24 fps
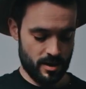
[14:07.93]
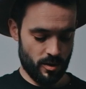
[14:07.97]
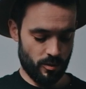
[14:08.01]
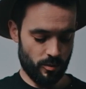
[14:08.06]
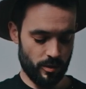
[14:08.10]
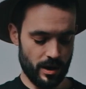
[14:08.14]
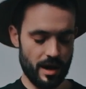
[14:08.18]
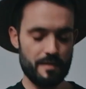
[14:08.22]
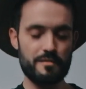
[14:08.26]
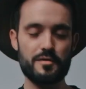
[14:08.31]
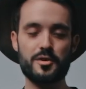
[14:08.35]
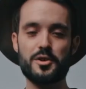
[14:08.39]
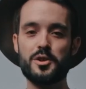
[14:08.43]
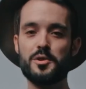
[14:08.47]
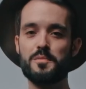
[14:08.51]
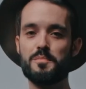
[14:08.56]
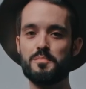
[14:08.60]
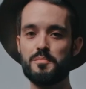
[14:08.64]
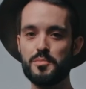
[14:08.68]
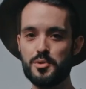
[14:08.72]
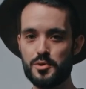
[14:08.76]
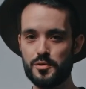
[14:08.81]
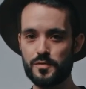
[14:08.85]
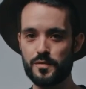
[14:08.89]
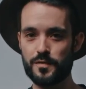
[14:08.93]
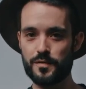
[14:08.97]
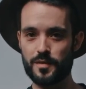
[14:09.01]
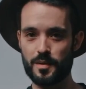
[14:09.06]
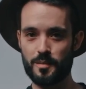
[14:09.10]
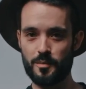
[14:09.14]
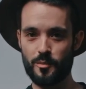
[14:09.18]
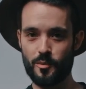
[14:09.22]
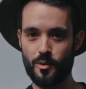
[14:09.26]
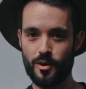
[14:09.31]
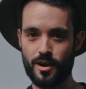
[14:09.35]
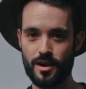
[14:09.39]
whenever you move
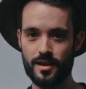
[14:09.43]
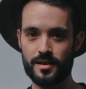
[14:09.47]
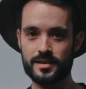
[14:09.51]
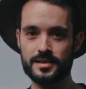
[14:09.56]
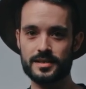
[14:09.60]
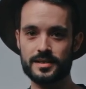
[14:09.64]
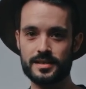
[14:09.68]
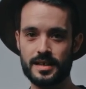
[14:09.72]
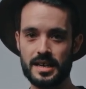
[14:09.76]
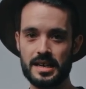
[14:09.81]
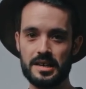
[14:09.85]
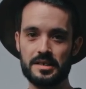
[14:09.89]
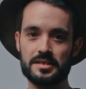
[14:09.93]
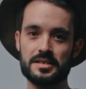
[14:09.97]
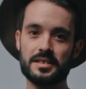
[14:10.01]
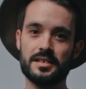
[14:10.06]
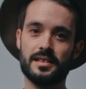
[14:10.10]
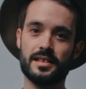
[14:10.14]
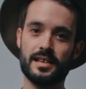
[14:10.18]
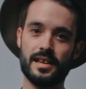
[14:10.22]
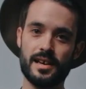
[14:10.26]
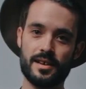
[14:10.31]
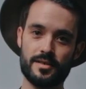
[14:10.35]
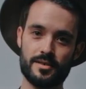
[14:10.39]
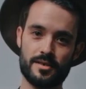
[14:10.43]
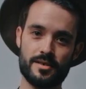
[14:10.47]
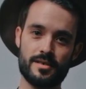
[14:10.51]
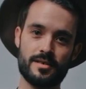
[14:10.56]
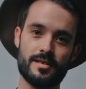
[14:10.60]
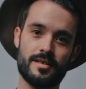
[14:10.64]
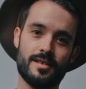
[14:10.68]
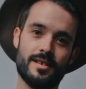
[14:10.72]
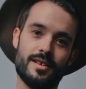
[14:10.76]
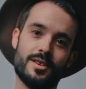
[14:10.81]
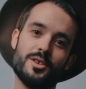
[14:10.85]
from one style to the other,